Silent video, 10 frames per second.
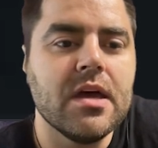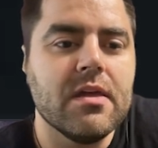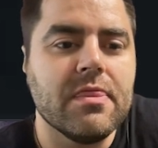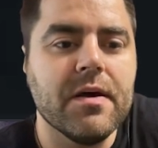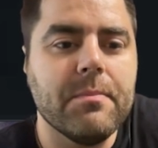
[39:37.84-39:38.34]

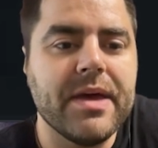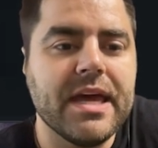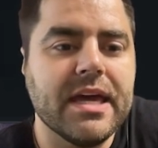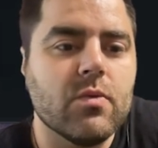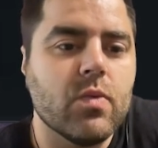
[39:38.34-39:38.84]
The
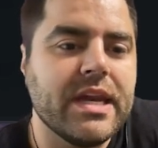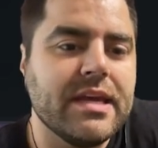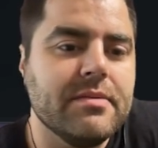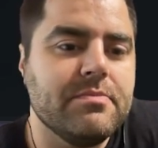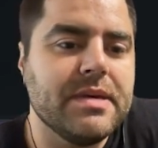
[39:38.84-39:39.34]
Bing went
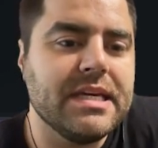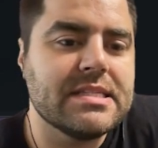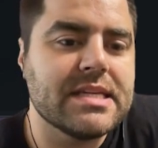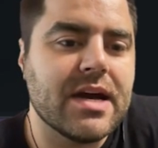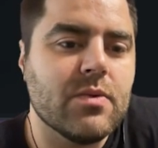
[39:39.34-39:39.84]
Embiid,
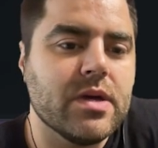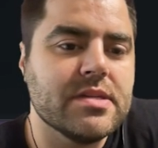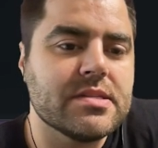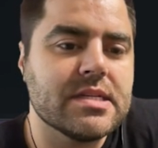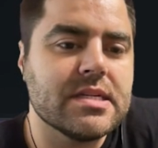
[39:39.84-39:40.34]
Zion
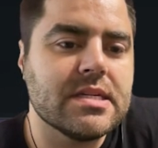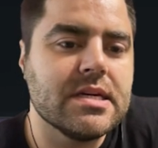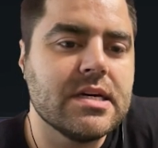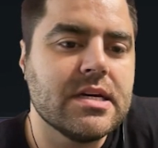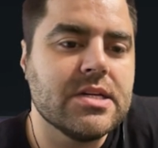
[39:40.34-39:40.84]
Williamson,
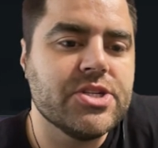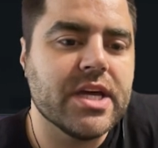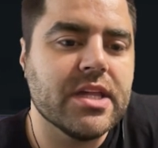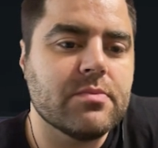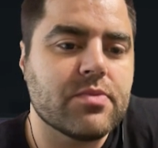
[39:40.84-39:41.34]

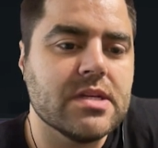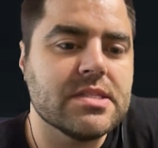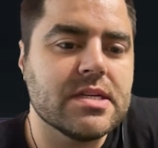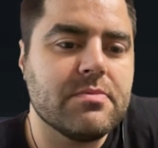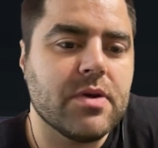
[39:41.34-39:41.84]
Jalen
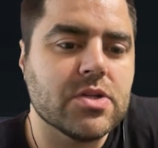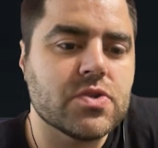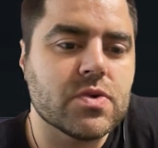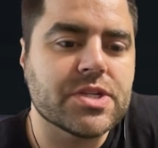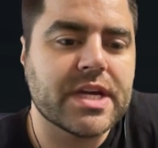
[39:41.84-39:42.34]
Brunson, Paul
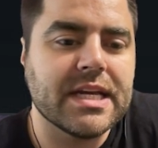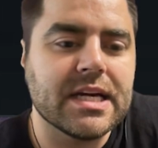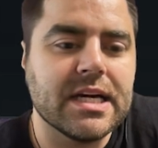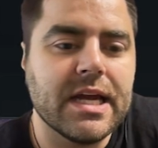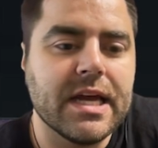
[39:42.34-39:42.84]
George, Cade
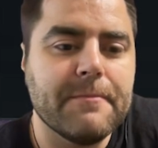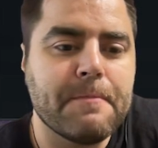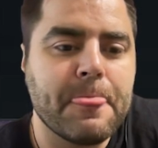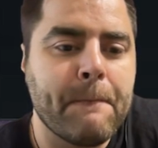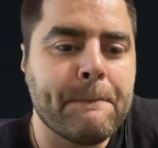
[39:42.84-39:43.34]
Cunningham.
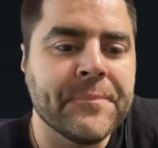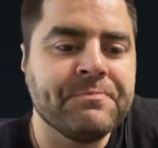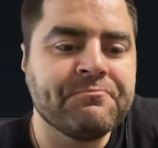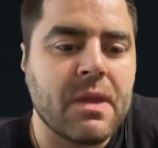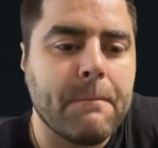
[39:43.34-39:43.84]

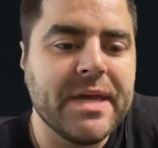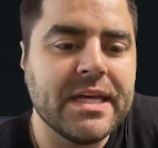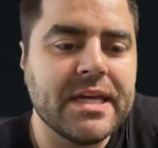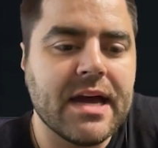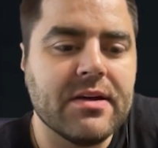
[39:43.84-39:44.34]

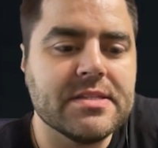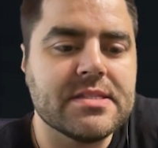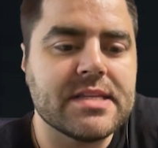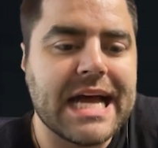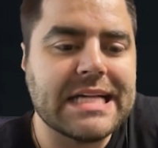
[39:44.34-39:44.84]
Big counting
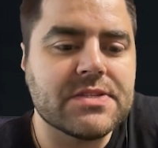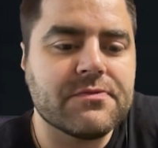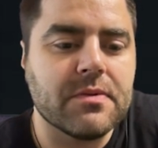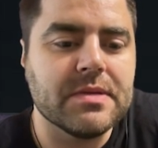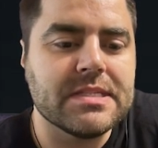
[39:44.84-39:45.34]
stats
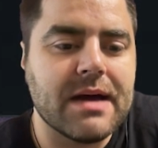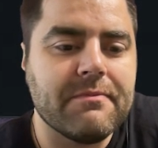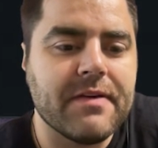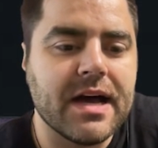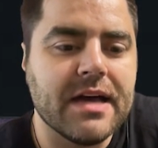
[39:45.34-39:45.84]
from the
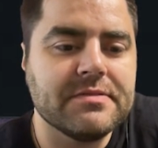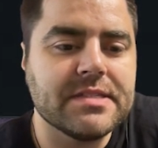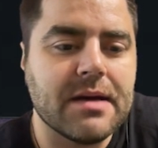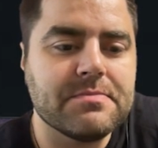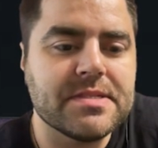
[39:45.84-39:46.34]
top 5,
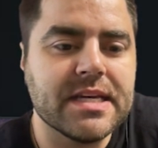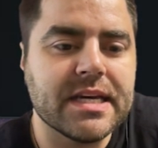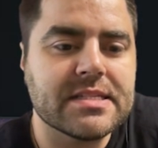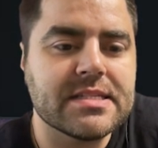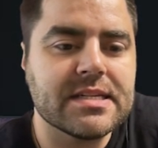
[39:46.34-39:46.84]
top
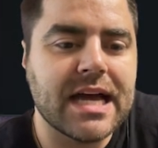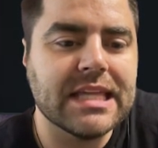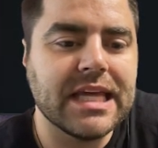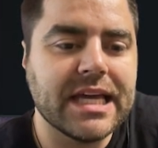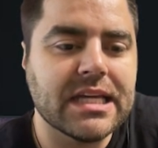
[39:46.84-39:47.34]
6. I
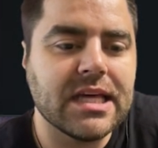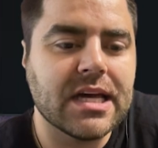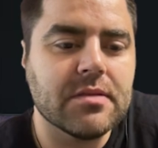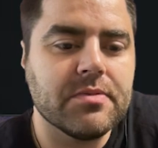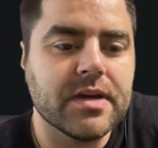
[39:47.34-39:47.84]
like a lot
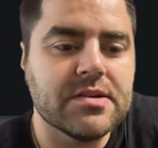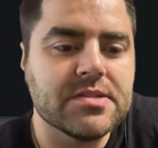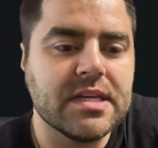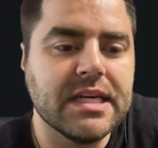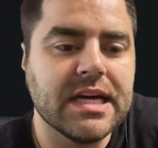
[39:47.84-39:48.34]
of the players
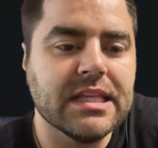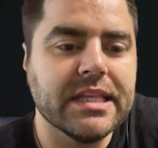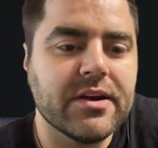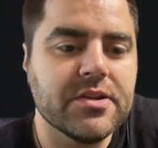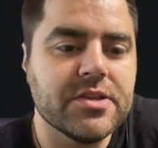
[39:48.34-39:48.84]
that he got
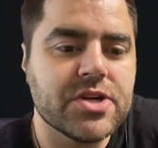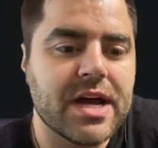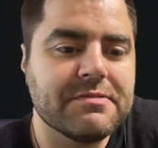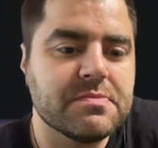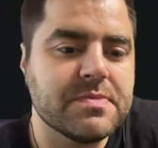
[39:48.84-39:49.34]
later in the
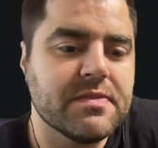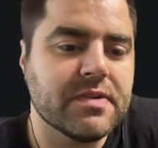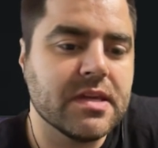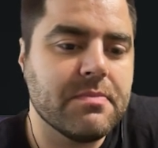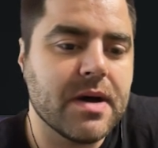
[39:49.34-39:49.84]
draft,
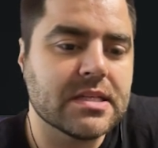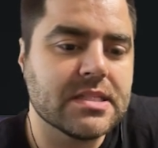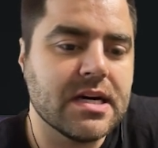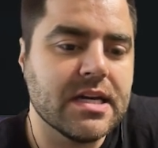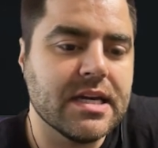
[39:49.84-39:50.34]
specifically
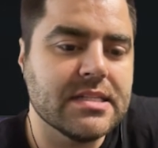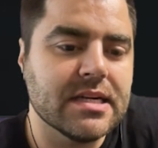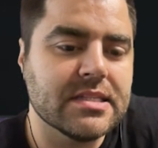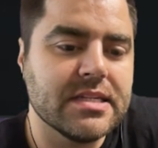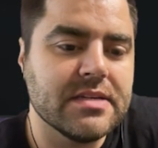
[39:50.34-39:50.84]
Bogdan and
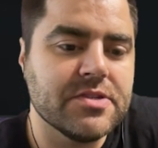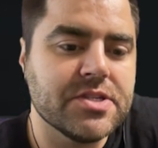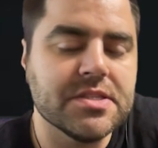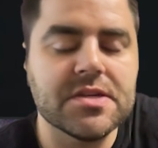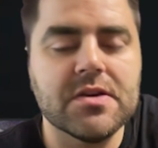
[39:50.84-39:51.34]
Dante
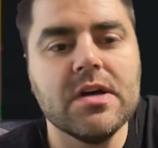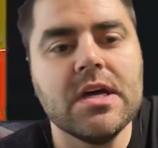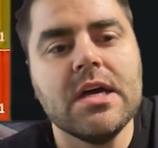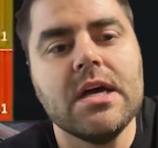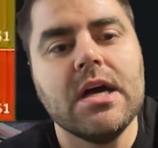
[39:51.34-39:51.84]
DiVincenzo.
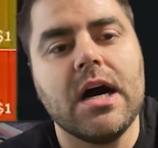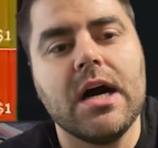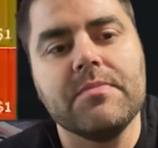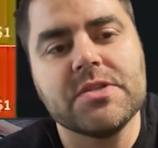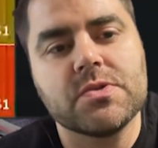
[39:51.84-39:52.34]

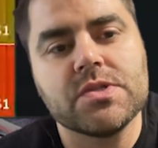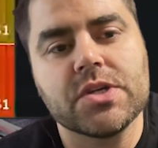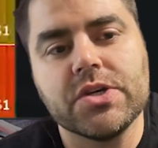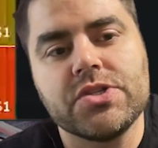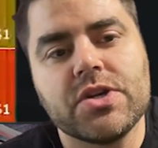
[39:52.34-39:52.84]
This was a
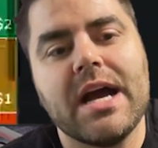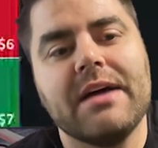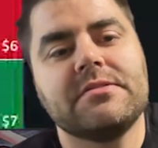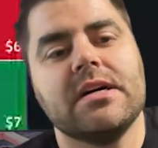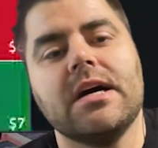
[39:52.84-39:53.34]
good draft.